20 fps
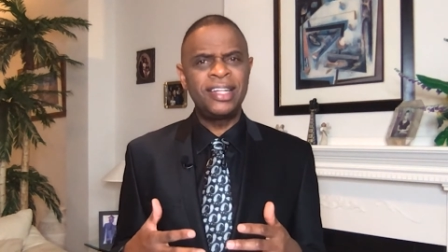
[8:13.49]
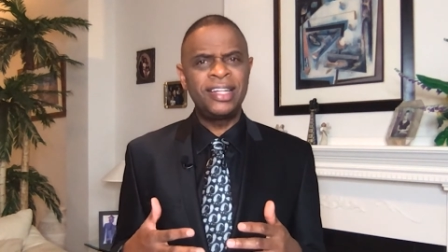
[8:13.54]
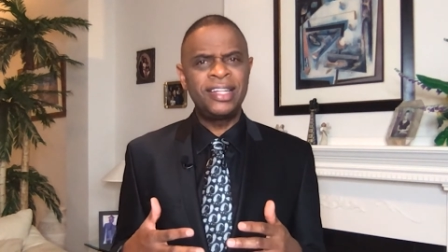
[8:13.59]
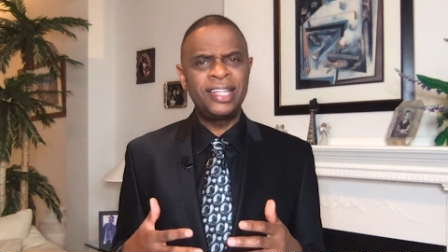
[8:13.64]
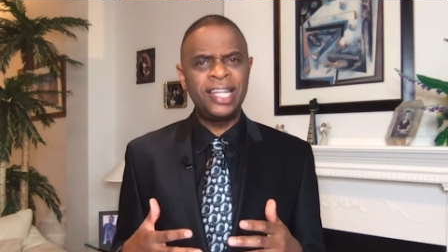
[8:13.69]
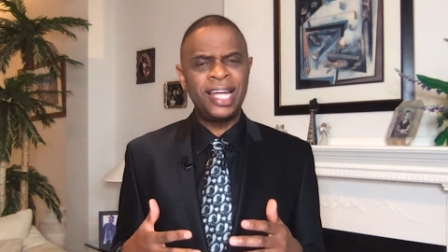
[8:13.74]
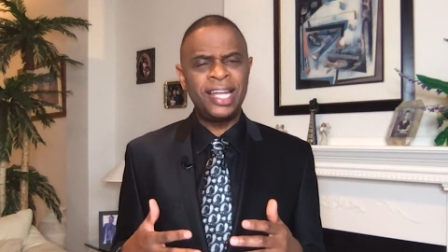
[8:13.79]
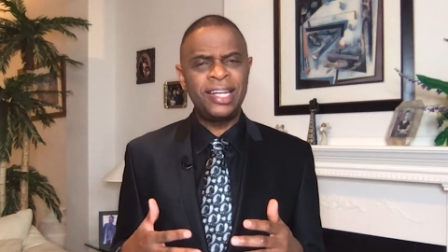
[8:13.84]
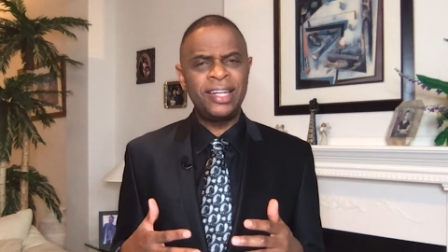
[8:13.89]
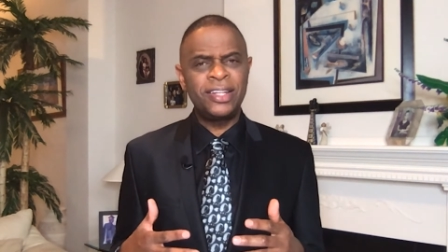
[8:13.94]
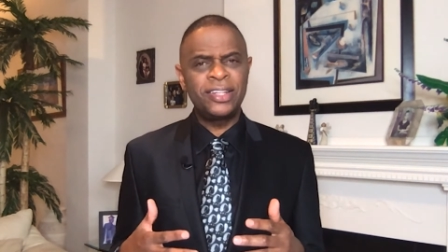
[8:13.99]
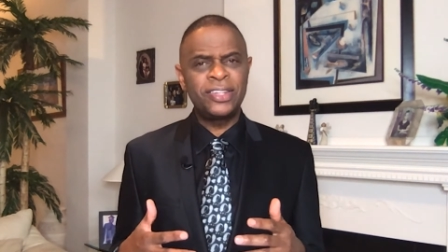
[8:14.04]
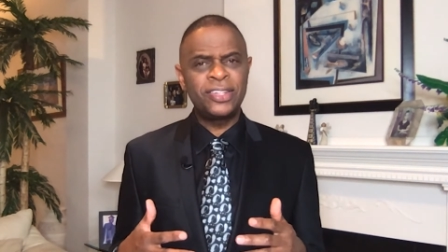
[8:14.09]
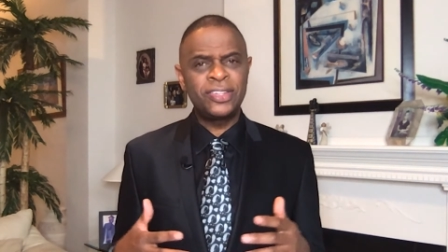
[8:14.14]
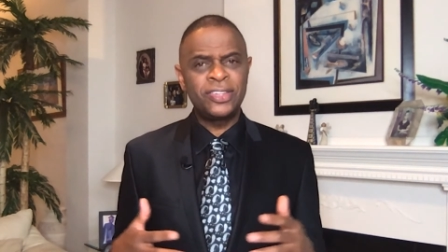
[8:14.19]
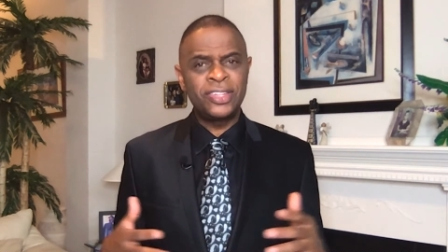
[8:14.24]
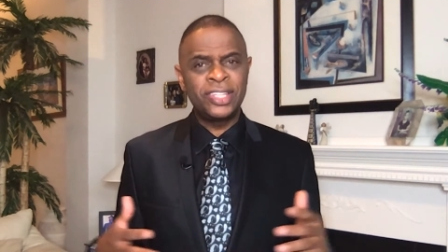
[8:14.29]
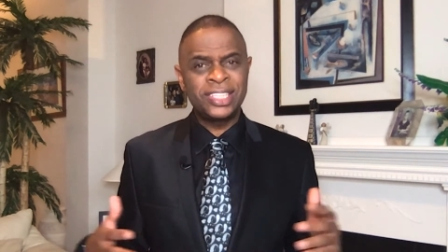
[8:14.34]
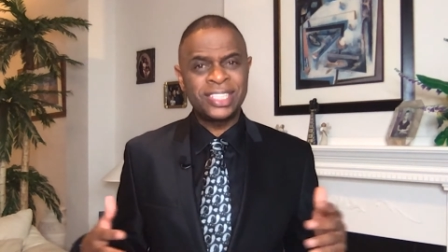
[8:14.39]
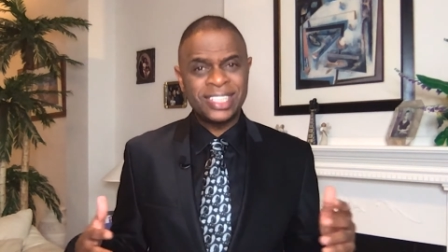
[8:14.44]
that
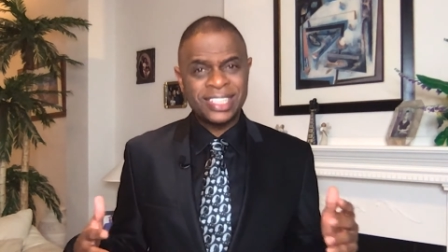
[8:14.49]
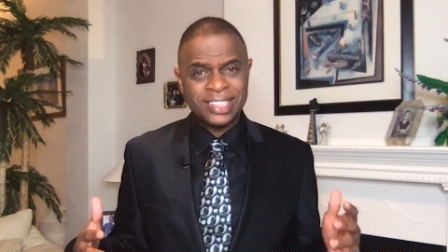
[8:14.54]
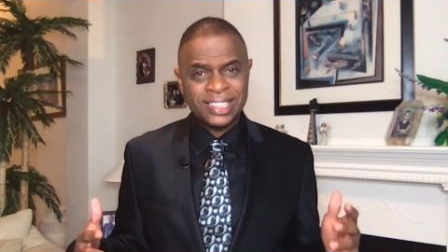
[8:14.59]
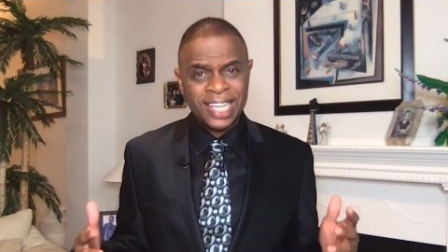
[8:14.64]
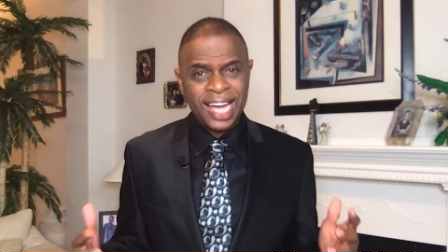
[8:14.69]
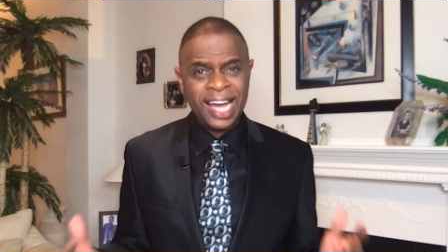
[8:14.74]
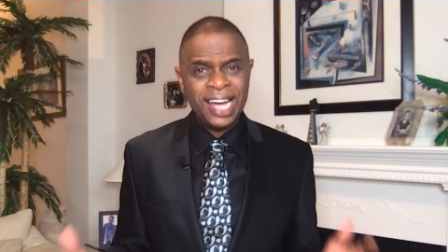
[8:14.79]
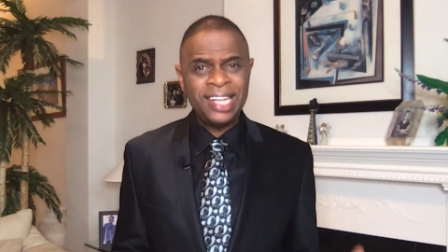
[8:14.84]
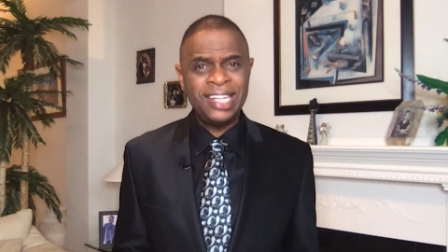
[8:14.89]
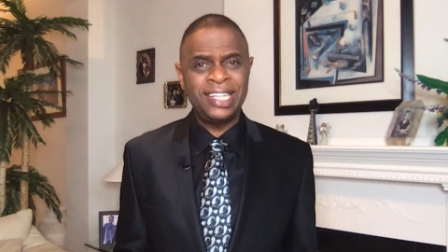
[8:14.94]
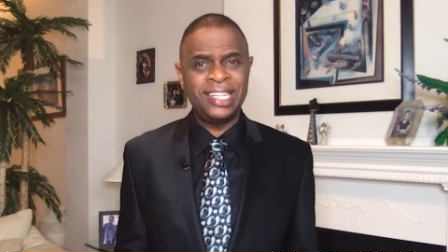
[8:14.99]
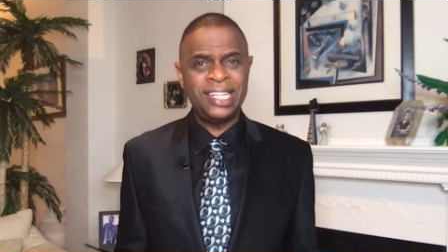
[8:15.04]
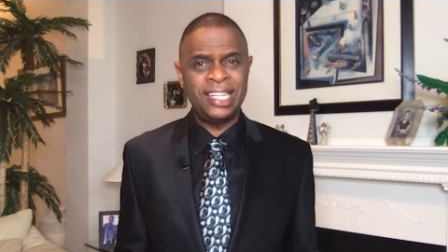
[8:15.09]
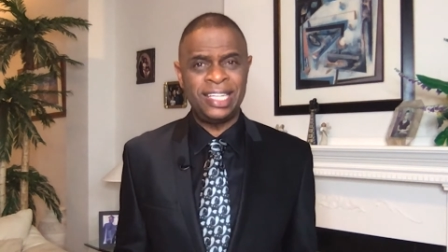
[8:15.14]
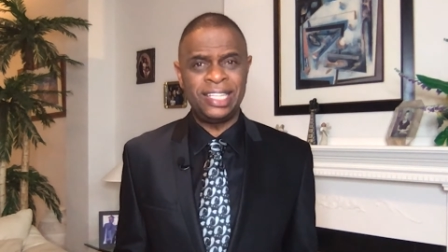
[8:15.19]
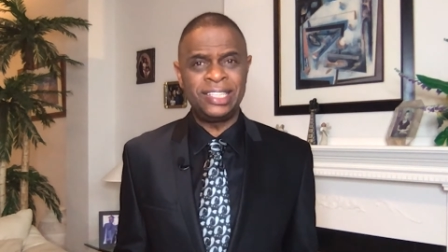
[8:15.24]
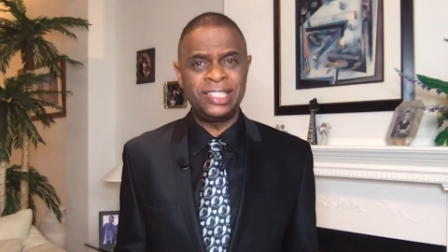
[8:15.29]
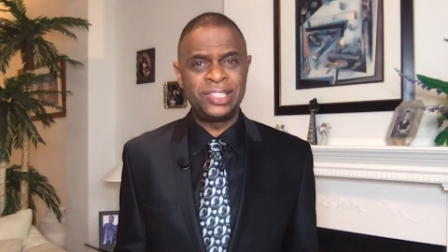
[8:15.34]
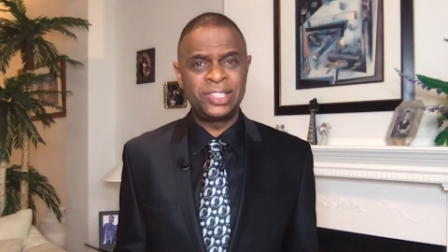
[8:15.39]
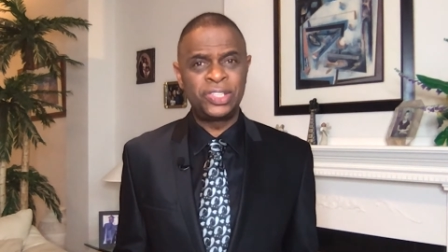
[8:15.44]
the society
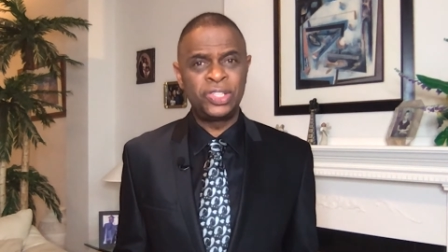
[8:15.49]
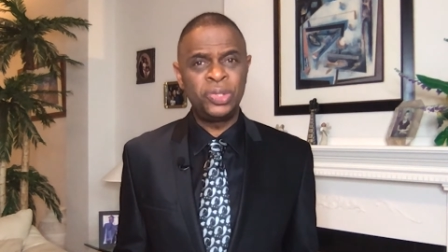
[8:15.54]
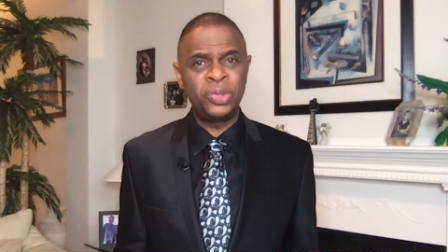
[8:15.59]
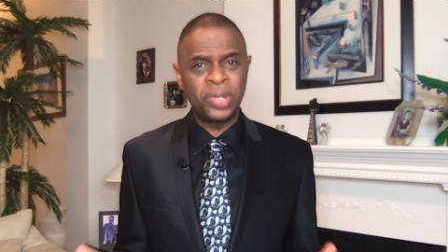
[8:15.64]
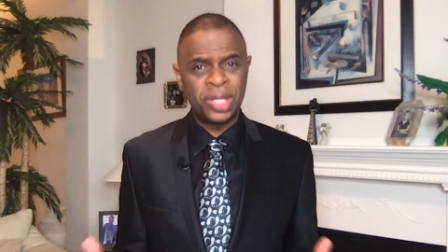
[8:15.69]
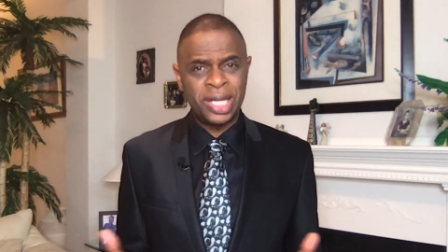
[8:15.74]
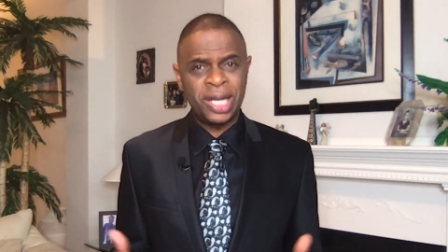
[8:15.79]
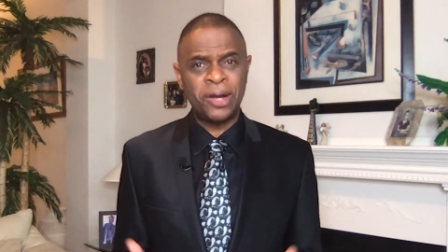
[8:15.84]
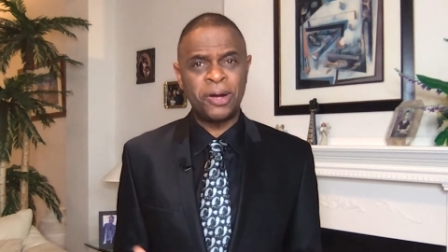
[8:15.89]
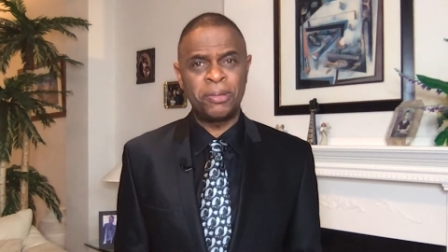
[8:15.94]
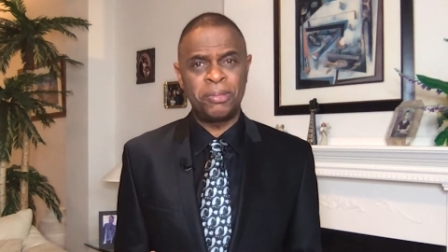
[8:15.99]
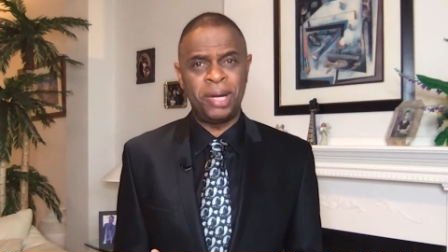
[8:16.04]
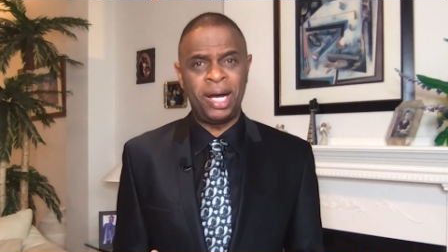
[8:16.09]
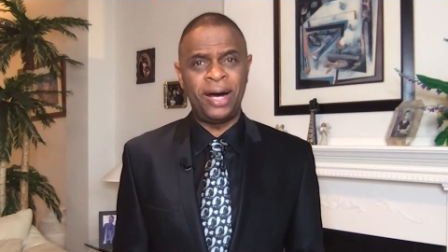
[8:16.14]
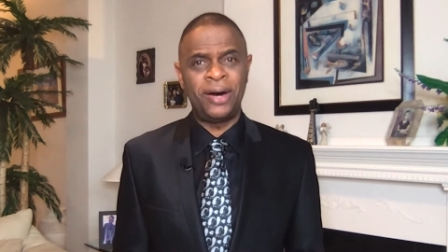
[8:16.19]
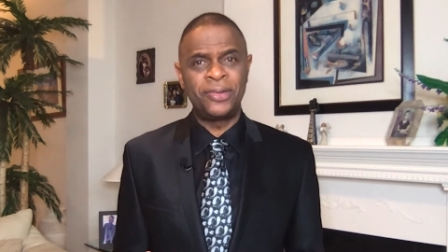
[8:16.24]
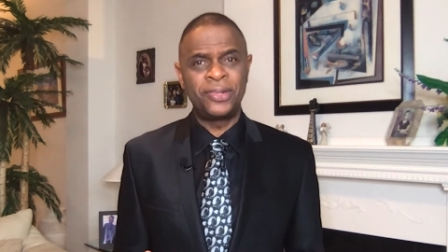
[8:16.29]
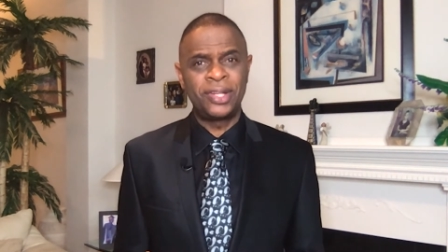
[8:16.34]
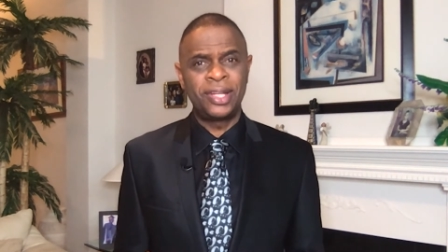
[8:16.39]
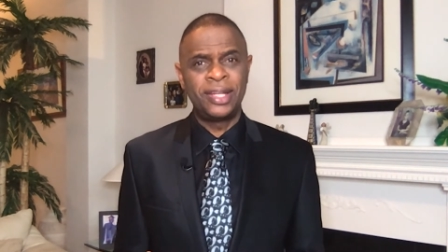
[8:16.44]
needs you to care
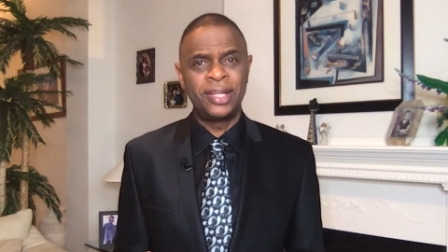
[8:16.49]
about?